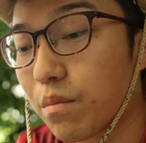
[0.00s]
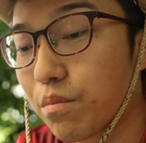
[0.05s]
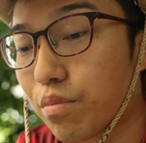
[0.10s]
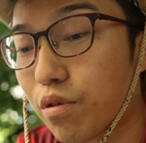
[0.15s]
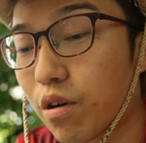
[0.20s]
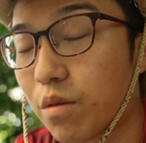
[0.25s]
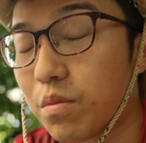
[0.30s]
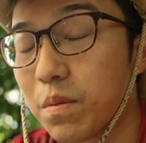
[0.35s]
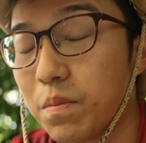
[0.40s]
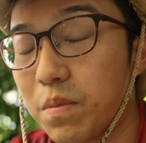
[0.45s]

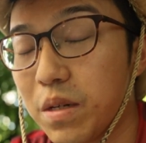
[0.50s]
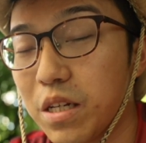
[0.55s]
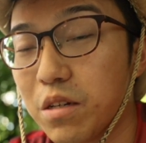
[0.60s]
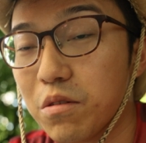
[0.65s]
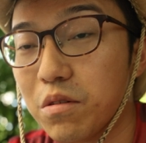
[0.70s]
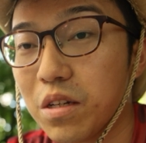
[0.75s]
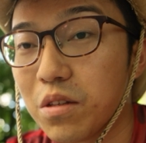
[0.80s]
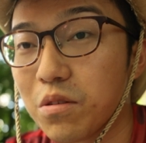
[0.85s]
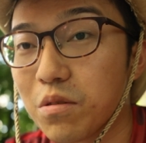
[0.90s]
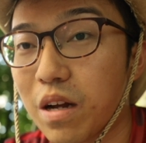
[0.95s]
probably
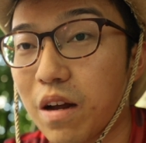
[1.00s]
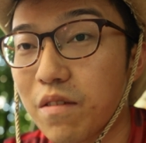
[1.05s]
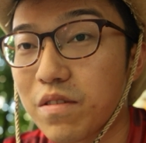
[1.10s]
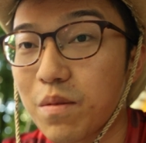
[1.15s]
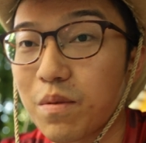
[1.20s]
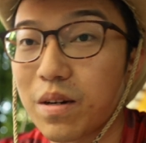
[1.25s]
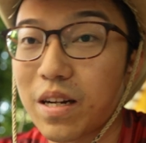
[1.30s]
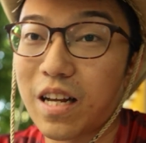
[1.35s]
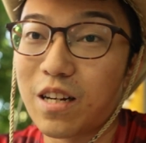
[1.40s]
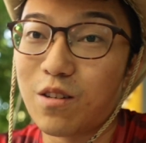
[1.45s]
you need to have
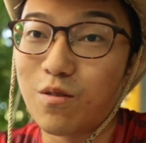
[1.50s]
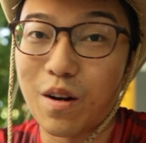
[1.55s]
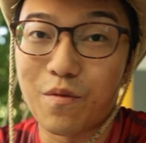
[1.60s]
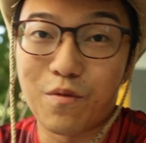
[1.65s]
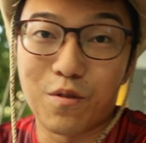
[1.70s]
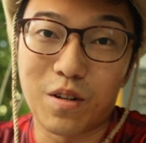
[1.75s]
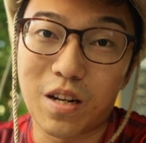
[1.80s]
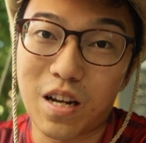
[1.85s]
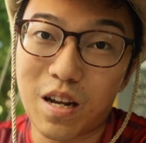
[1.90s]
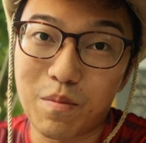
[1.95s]
someone that can drive
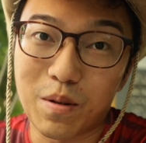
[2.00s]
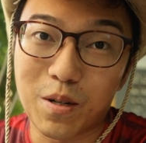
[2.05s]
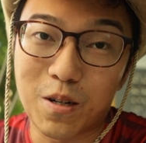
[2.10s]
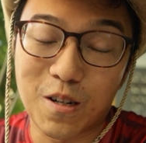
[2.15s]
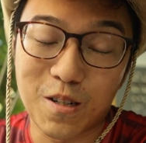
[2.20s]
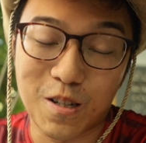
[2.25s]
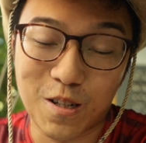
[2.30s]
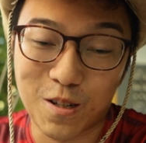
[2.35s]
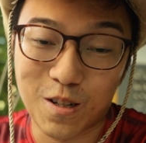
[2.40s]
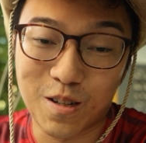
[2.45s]
you there
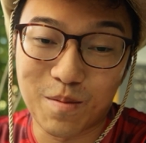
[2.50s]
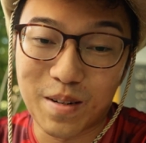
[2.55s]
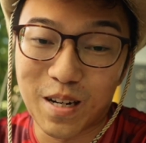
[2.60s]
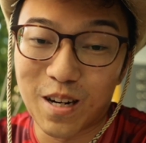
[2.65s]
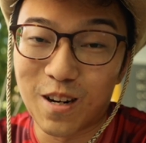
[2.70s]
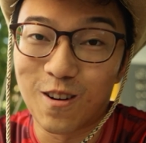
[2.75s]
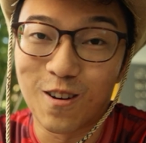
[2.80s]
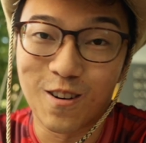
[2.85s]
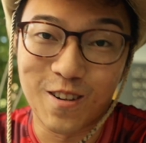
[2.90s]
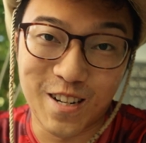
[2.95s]
because it's going to be
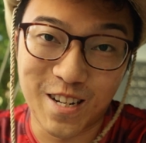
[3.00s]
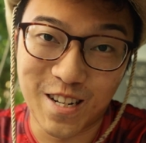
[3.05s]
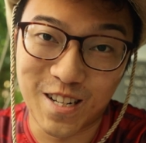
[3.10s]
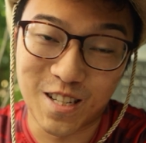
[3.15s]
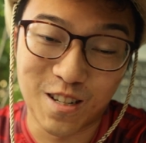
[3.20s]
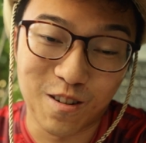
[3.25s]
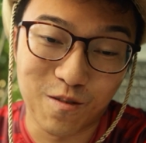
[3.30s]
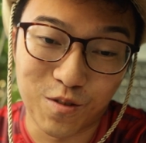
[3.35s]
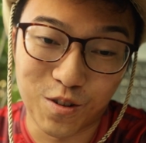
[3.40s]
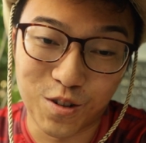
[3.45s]
a lot
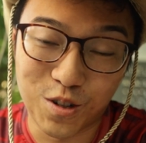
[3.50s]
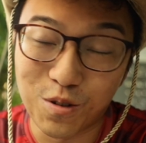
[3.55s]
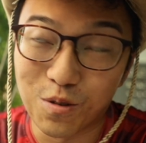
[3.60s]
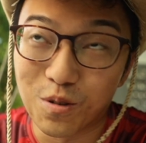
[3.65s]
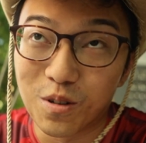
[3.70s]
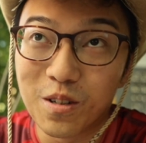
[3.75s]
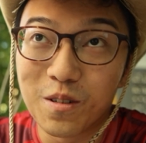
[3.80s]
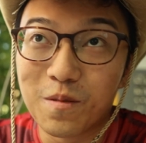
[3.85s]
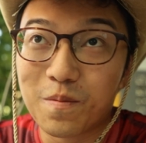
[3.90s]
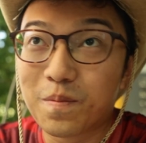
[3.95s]
easier for you.
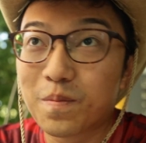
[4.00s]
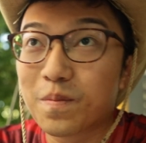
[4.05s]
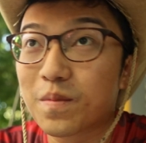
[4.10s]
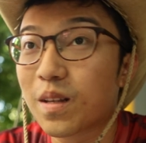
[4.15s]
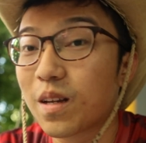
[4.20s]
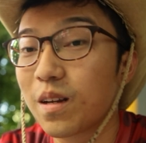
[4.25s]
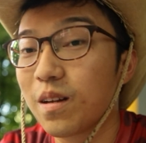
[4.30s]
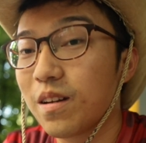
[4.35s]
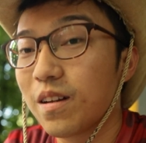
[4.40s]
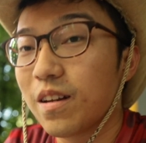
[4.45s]

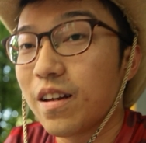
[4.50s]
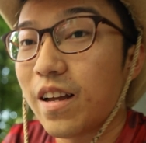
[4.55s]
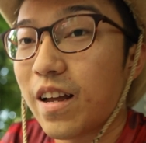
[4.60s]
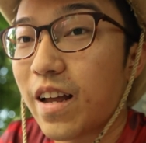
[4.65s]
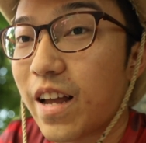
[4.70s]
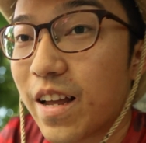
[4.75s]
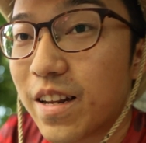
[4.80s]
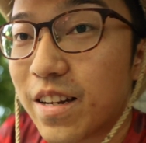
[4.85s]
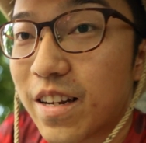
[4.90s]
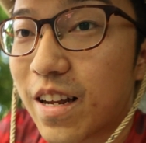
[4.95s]

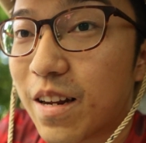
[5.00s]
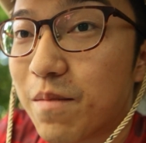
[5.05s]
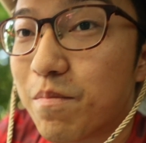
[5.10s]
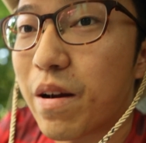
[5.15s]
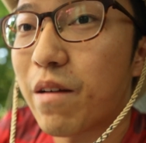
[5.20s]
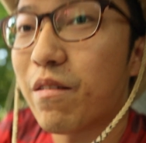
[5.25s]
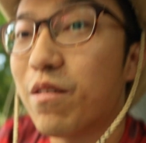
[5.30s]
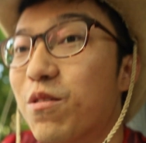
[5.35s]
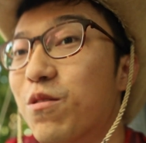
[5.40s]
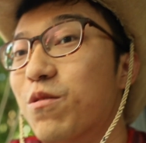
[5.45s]
And then
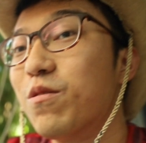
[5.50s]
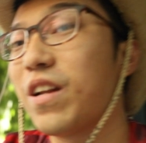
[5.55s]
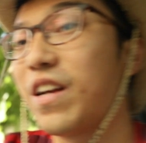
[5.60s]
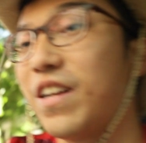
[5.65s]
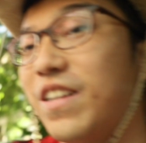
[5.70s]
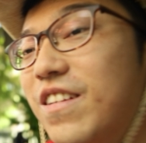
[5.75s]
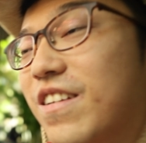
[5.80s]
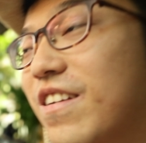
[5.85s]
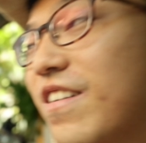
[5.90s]
Mary Lou, like